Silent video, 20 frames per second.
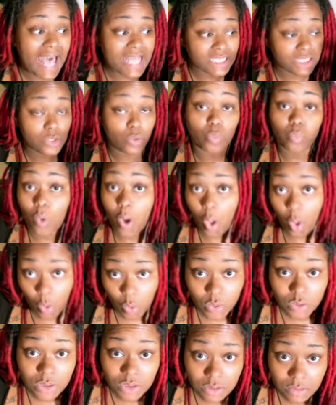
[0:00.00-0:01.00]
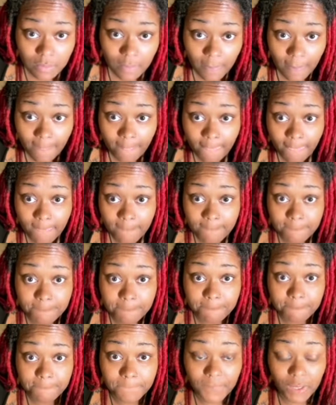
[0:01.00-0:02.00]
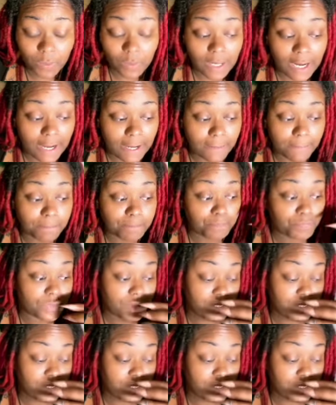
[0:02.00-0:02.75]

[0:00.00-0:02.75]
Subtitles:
as the rolls. Okay,